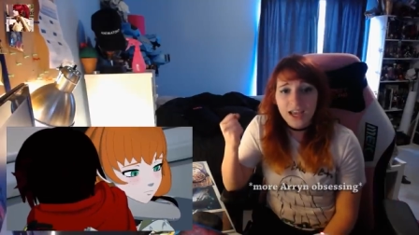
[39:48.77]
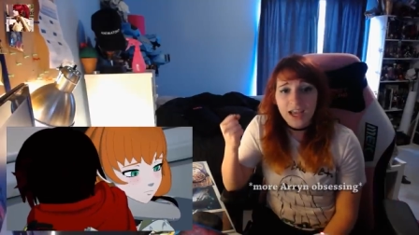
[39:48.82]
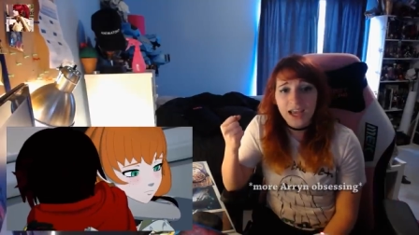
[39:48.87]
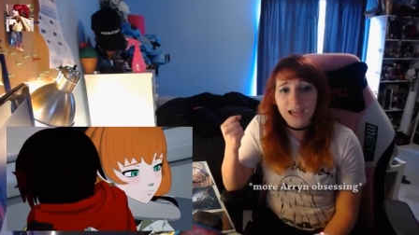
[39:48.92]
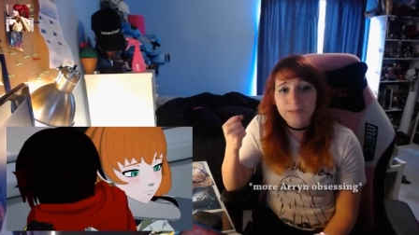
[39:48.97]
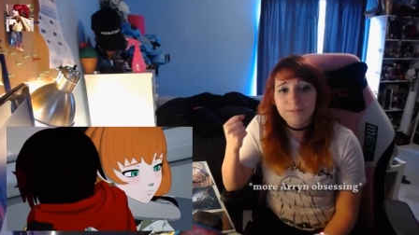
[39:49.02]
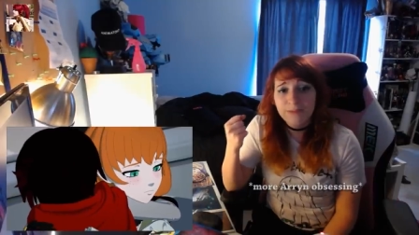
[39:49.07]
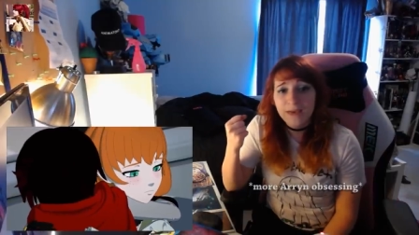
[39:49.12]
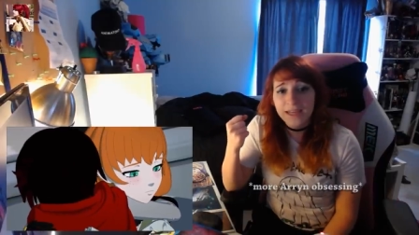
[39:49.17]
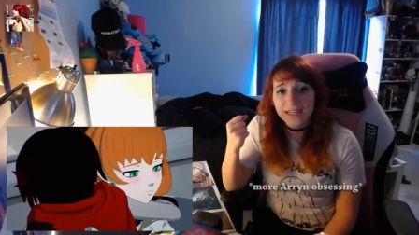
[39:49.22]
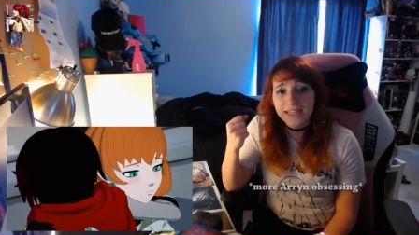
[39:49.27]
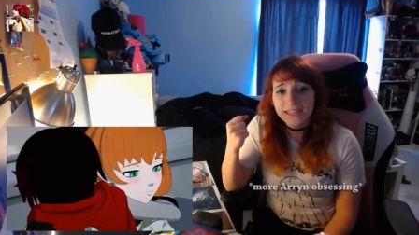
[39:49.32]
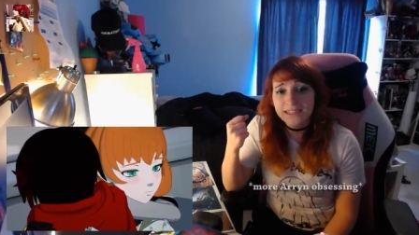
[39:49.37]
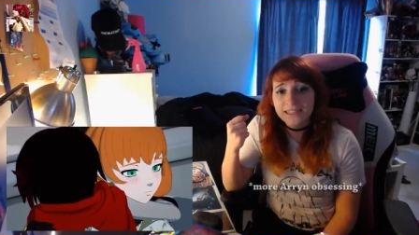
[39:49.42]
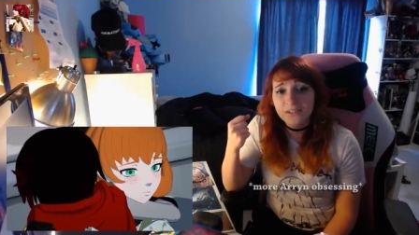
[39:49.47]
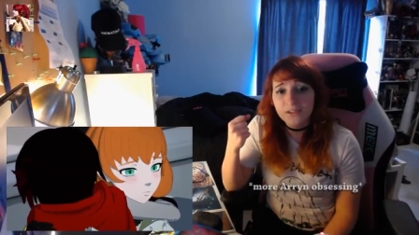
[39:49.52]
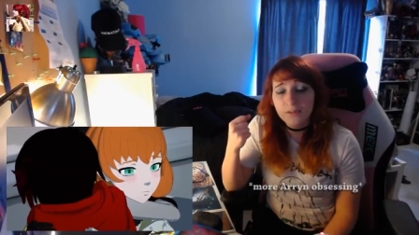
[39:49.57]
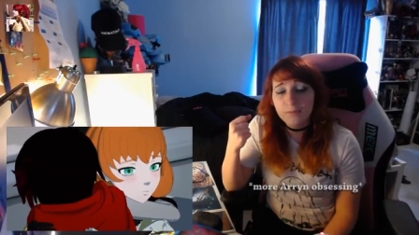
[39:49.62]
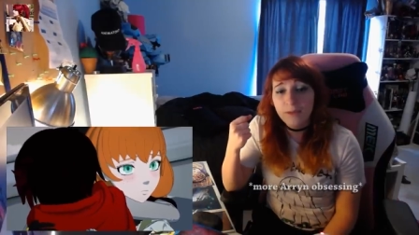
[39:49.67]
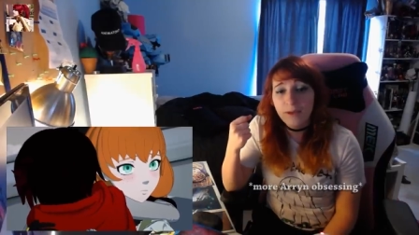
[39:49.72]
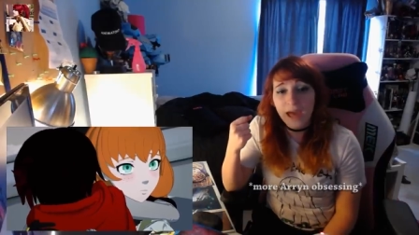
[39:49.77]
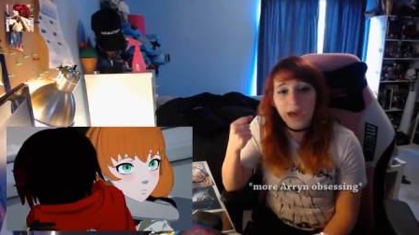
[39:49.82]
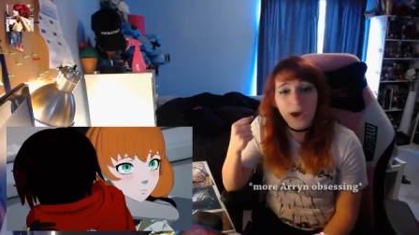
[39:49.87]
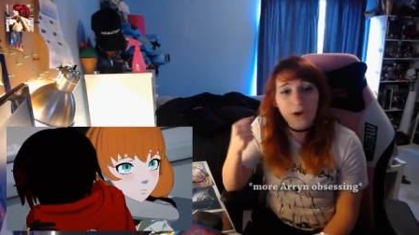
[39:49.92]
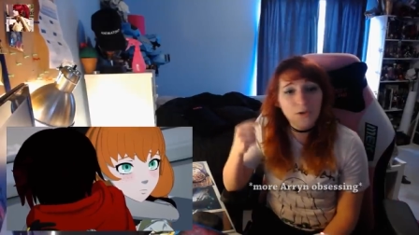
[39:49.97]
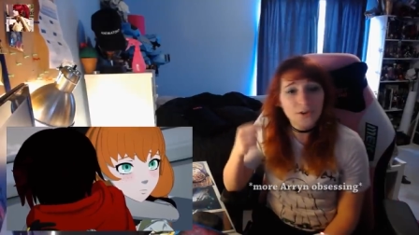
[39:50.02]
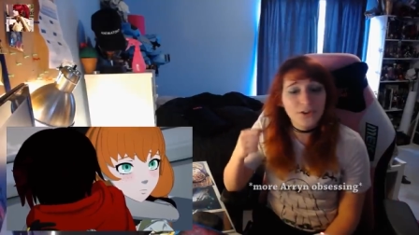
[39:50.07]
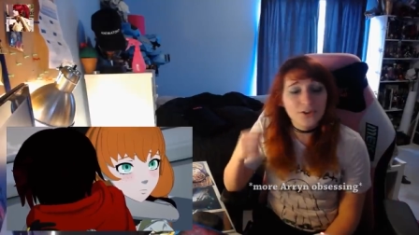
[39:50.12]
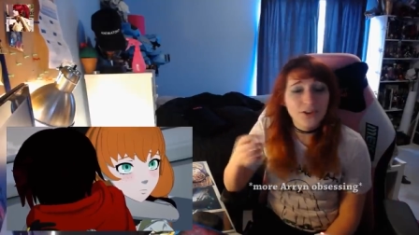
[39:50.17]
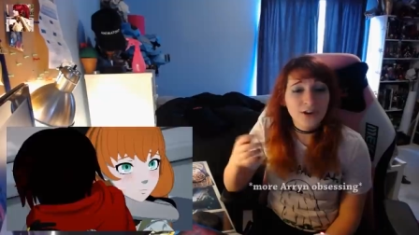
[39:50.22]
and penny's little
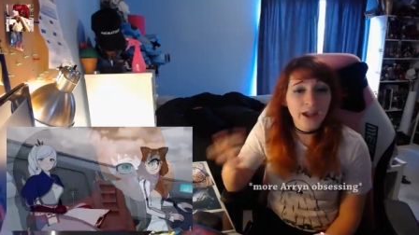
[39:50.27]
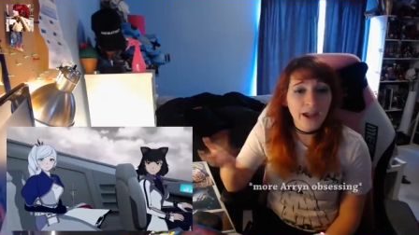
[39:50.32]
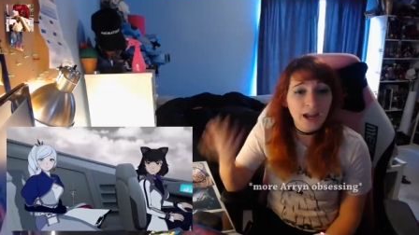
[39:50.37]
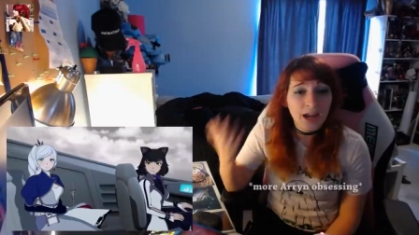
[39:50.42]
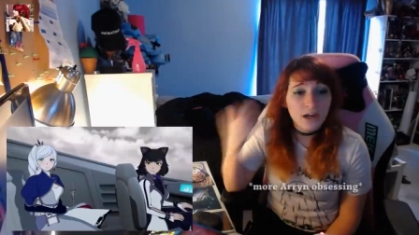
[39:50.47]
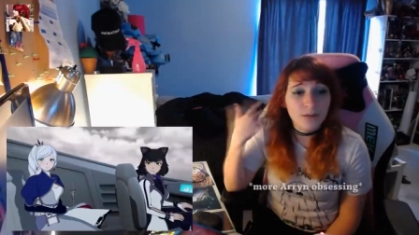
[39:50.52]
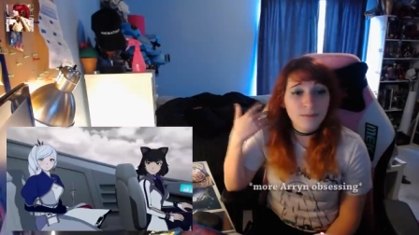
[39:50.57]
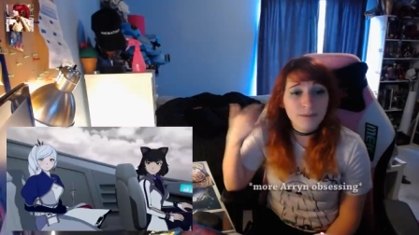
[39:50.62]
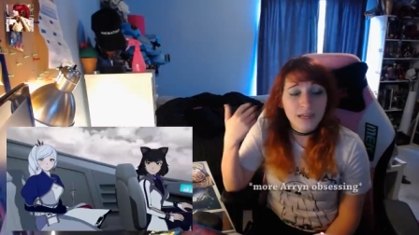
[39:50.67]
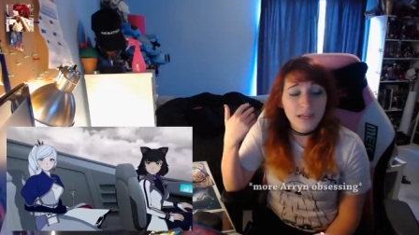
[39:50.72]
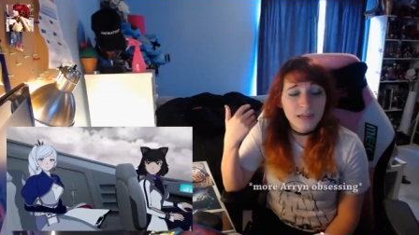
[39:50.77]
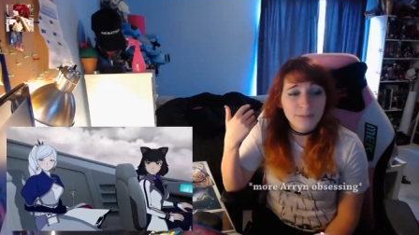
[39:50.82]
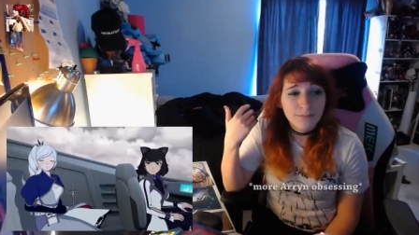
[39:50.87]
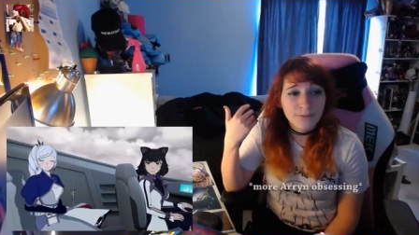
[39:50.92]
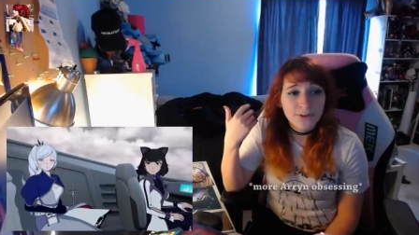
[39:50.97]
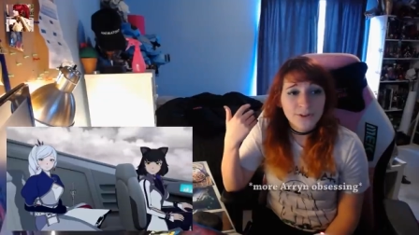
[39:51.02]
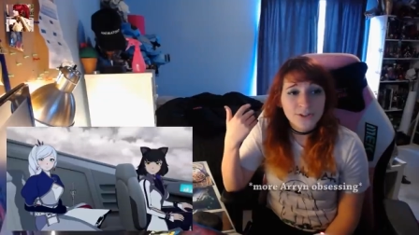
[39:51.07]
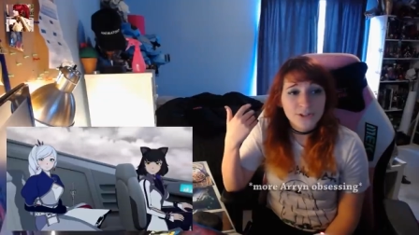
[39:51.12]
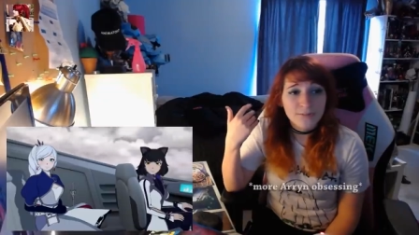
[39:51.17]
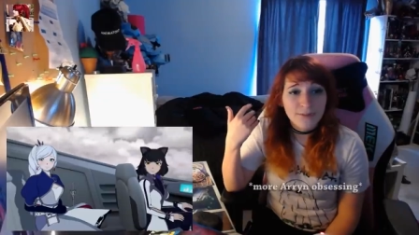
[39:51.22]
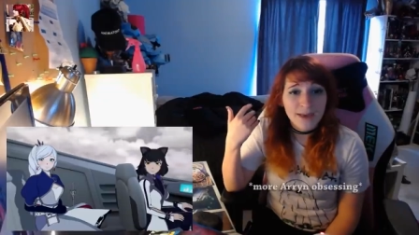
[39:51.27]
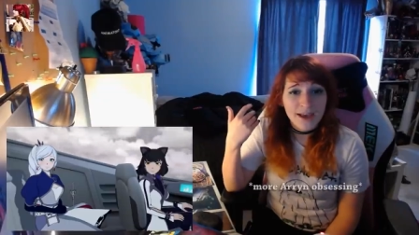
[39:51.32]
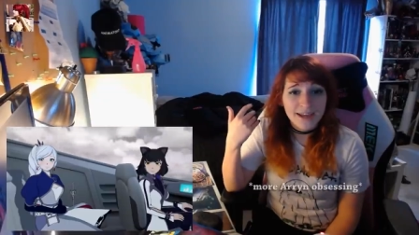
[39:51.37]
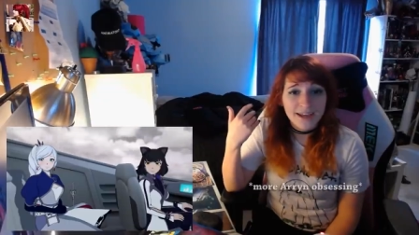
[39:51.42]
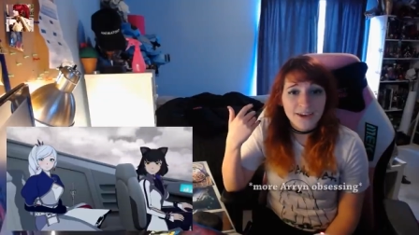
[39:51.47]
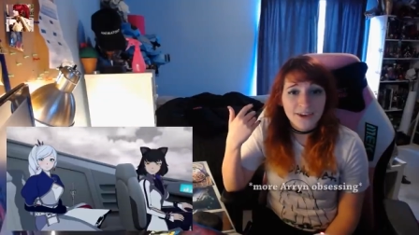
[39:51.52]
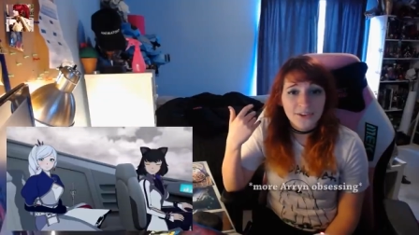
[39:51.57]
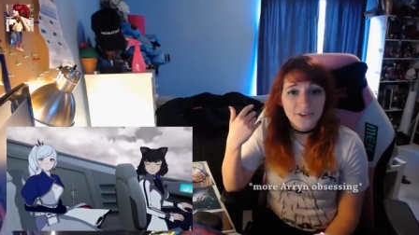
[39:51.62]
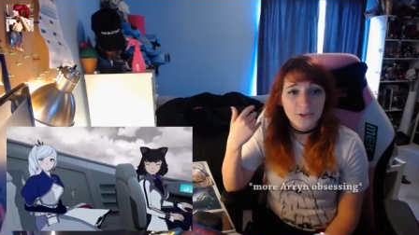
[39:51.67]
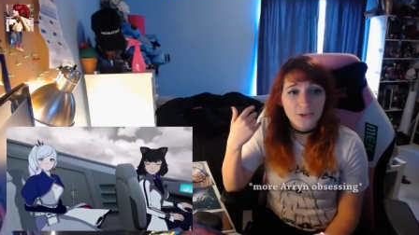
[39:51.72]
pout and her hair being pushed back
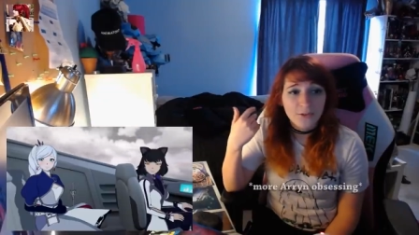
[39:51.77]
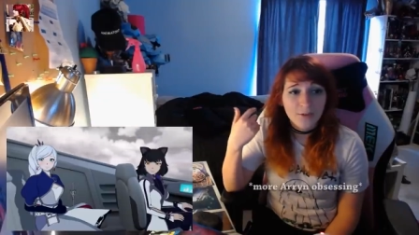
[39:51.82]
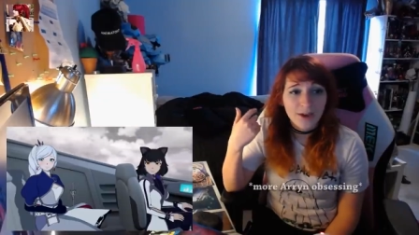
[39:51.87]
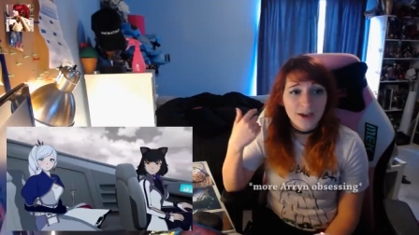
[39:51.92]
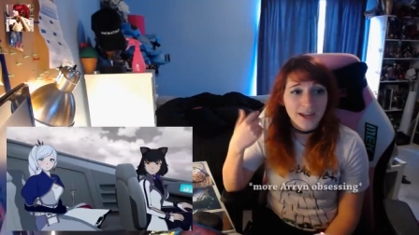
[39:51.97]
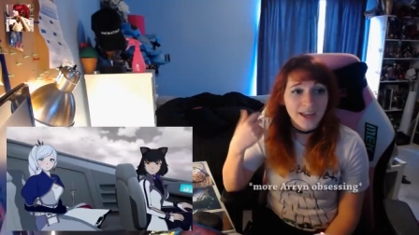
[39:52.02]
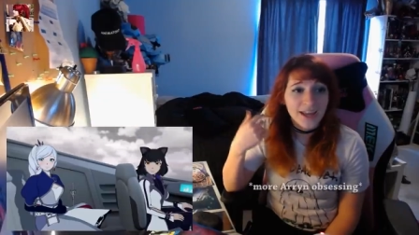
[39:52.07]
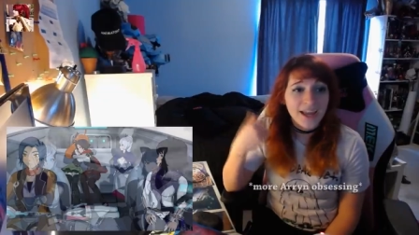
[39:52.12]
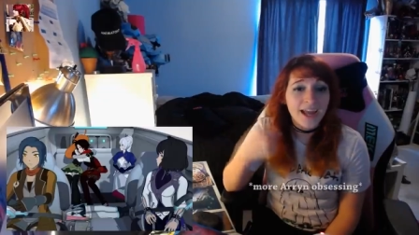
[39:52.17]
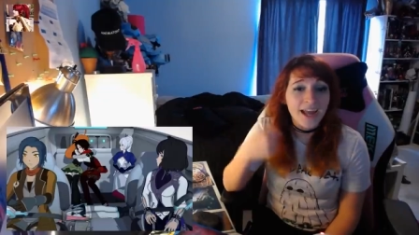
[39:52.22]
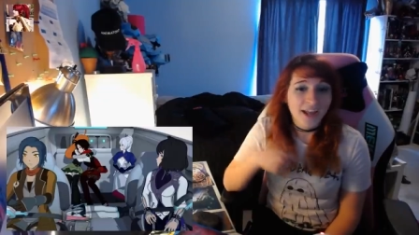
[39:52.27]
out of the way